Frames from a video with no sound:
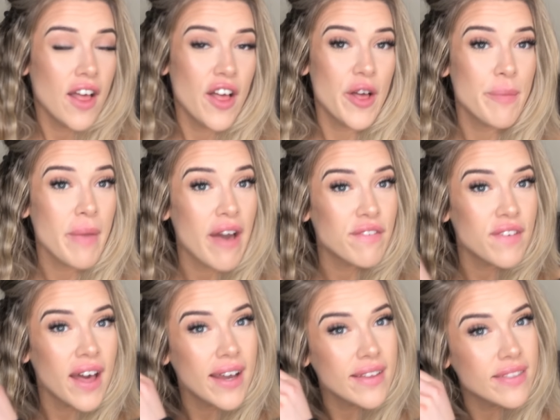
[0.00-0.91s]
I
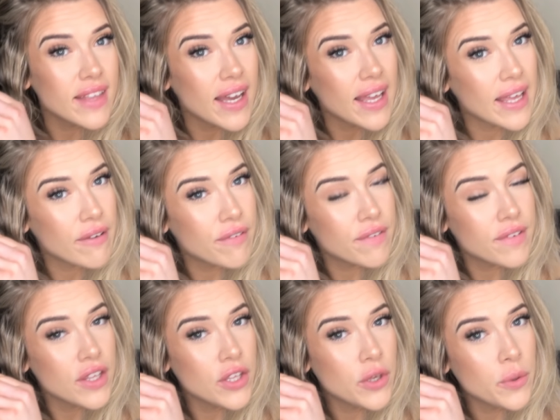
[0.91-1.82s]
find that if
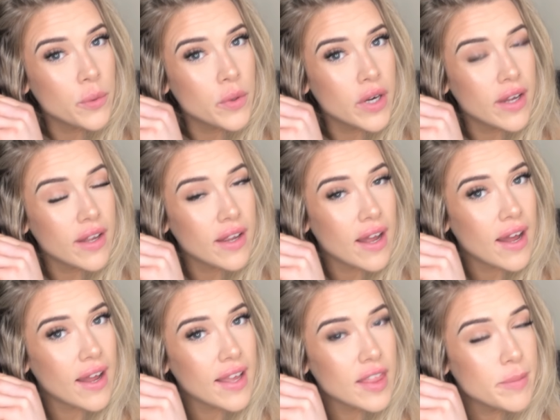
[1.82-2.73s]
you
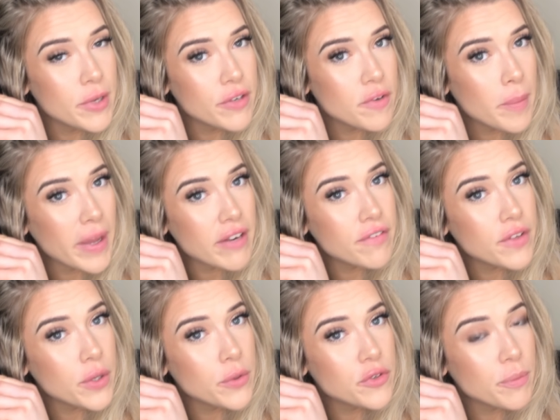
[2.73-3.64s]
are in the mood for bad
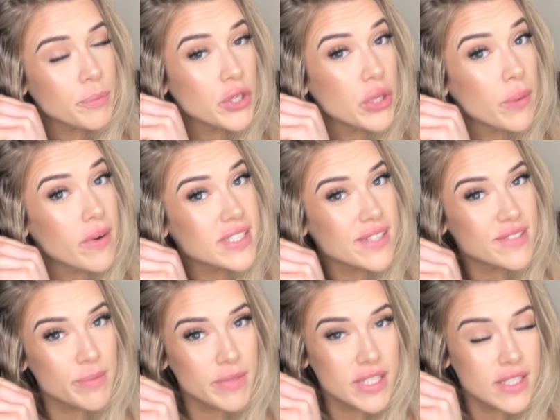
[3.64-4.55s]
food but you already have
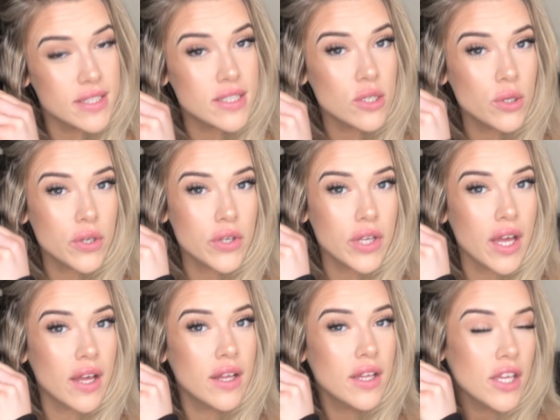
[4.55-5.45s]
something in the slow
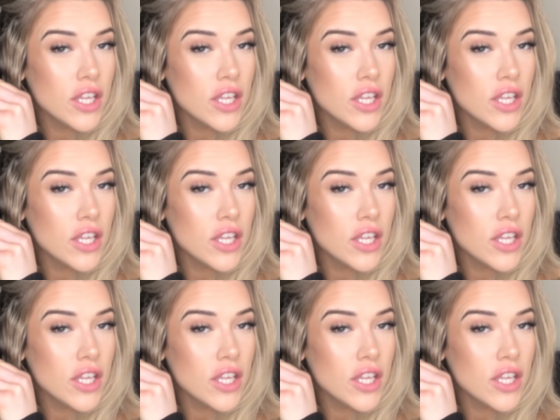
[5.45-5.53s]
cooker,